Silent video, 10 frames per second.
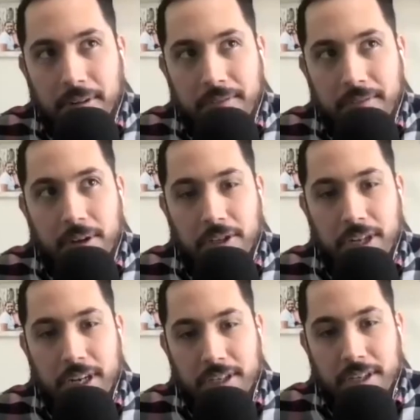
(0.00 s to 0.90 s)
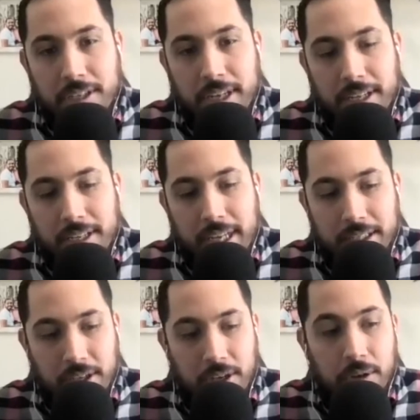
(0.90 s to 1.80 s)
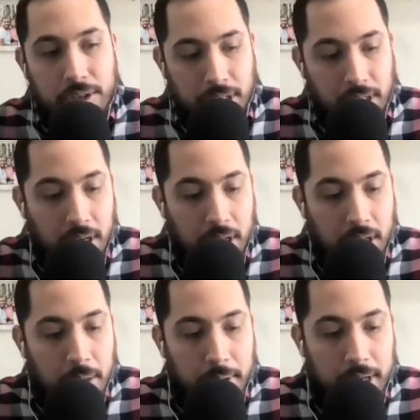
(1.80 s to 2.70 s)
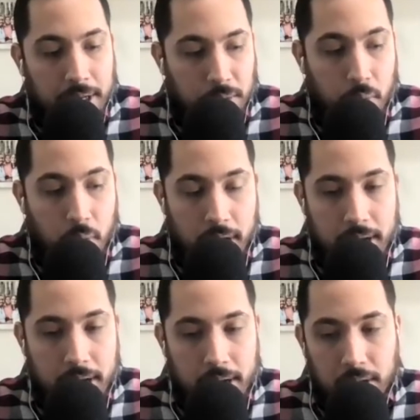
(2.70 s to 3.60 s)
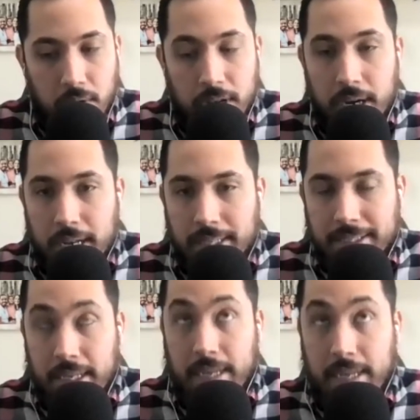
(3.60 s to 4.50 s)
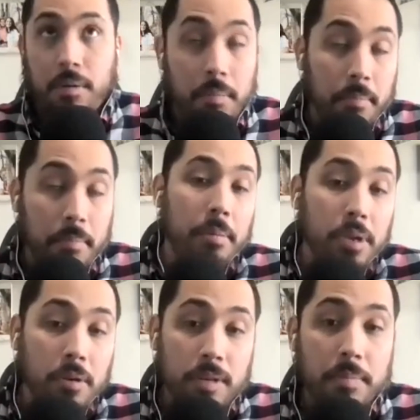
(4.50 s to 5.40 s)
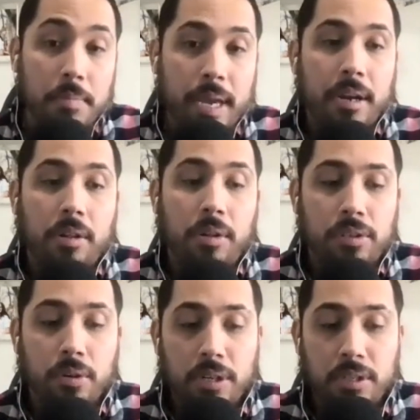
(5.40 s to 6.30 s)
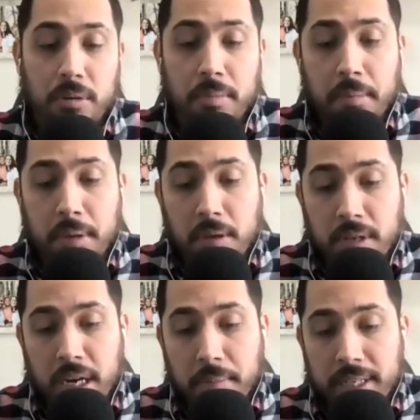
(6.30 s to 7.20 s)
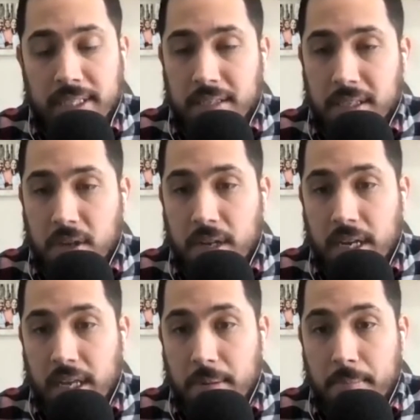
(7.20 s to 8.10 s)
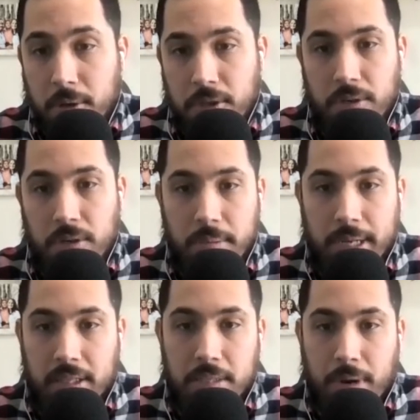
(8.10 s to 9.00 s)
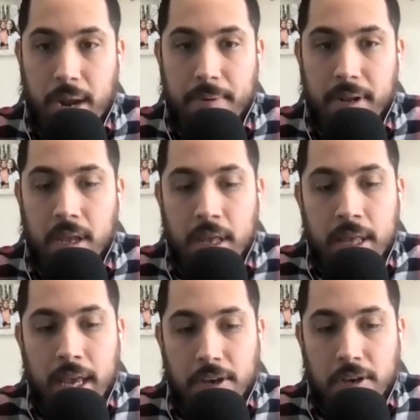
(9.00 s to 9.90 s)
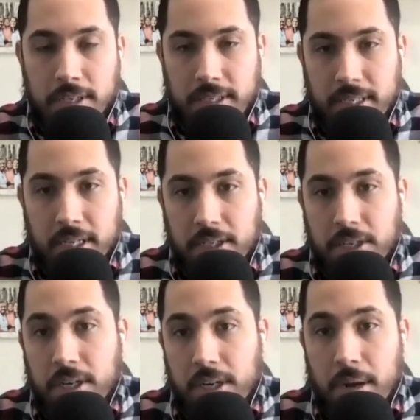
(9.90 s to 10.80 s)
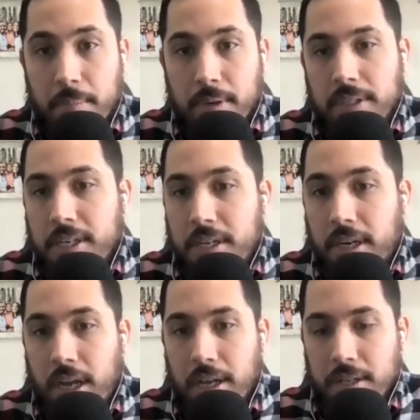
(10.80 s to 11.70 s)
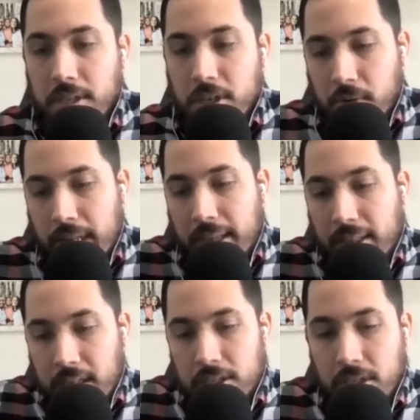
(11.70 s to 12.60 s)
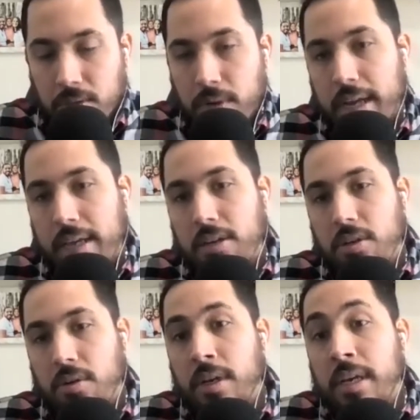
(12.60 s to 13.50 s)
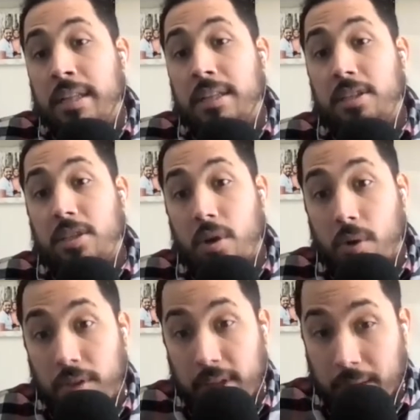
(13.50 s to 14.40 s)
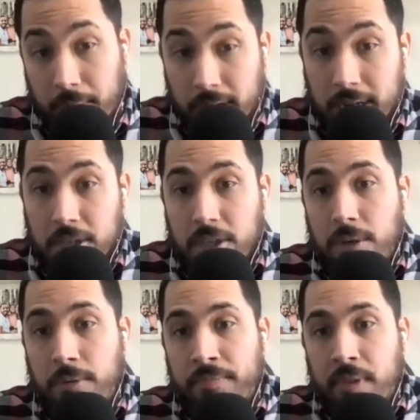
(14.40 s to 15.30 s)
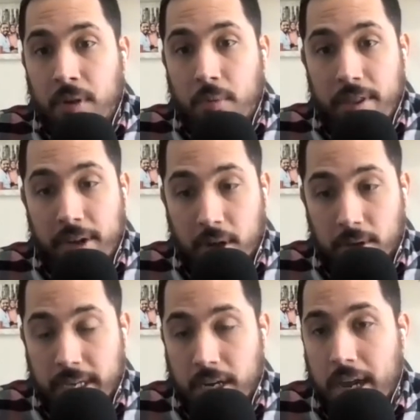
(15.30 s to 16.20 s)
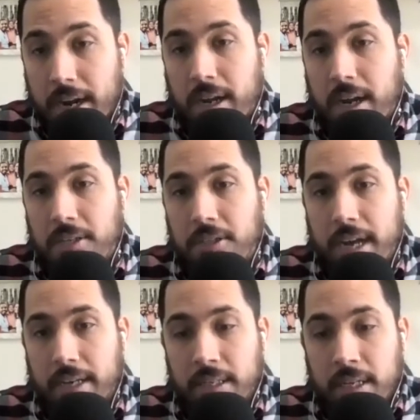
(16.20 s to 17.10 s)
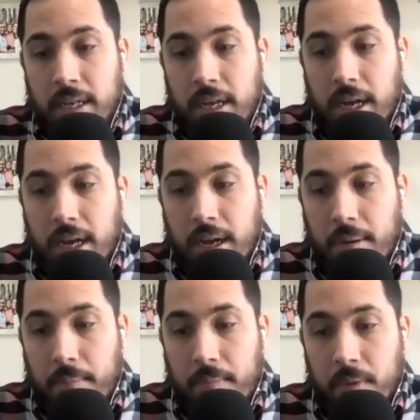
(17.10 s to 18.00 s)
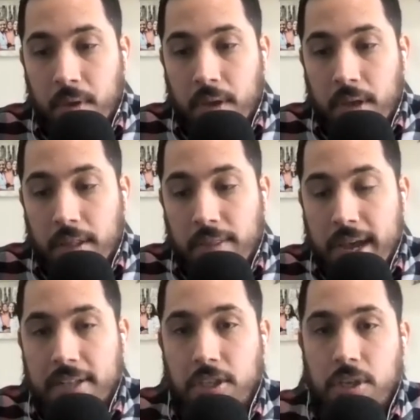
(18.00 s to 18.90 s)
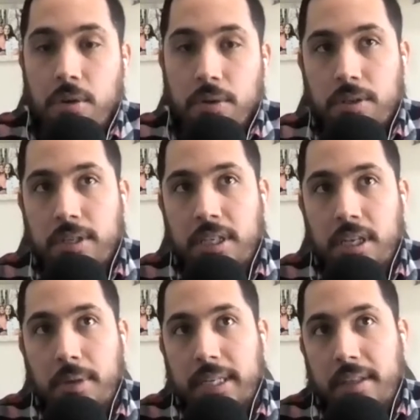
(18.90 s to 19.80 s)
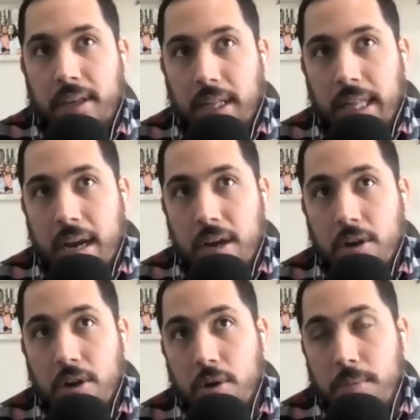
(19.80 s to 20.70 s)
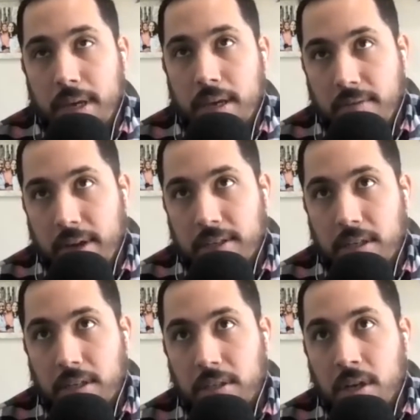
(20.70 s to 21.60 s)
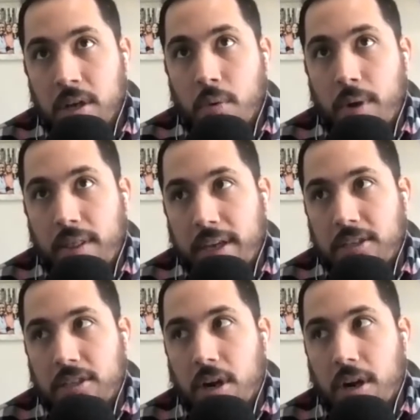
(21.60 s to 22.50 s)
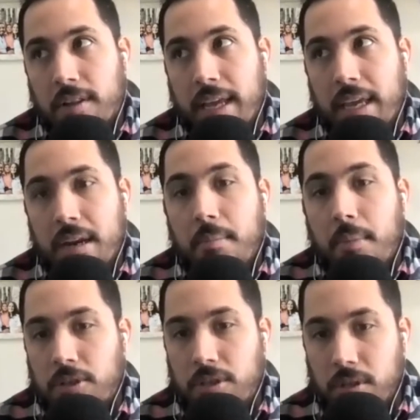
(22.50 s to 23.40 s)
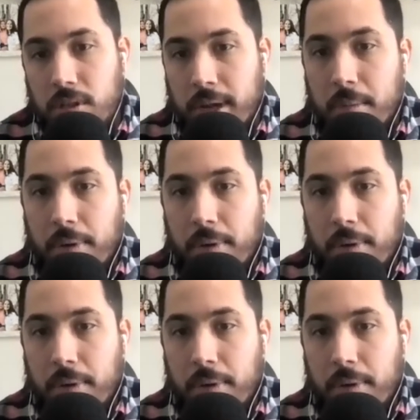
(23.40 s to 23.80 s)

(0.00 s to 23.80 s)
of negotiation is, is is huge here because one, you didn't it's it, maybe you did behind closed doors or maybe you didn't, but it sounds like you didn't get emotional about this property and you just stuck to your numbers and your guns and you were like, this is what I can do. This is the only thing I'm going to do, whether it goes in or out of contract. Um, that's huge, Cristina, because I think a lot of newbie investors, when they start, they get emotional about a